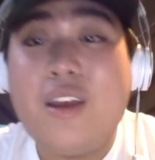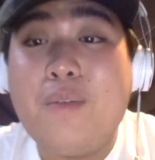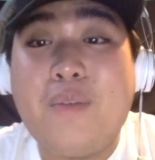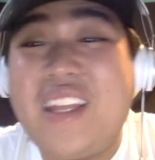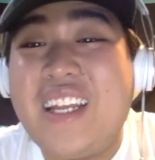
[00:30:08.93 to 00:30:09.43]

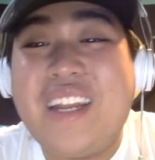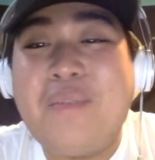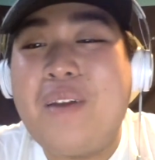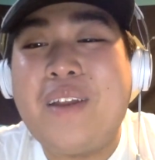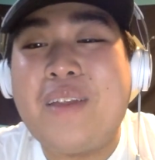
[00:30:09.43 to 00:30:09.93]
but I think they
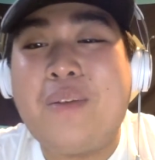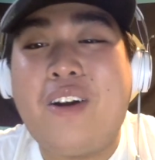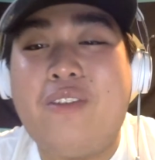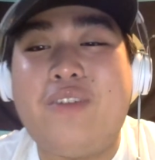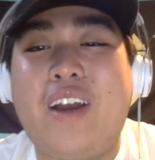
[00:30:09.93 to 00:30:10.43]
might make the
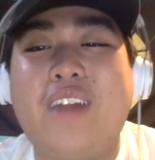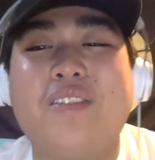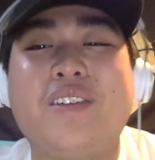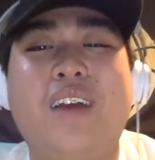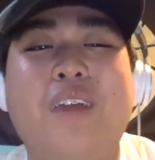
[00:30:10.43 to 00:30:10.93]
conference
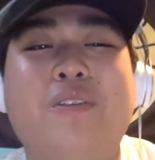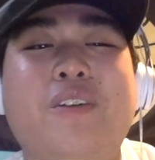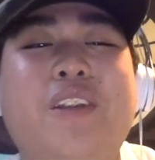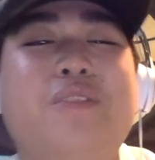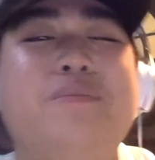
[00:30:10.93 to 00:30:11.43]
finals. I really
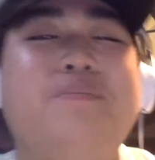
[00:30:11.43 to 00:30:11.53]
do.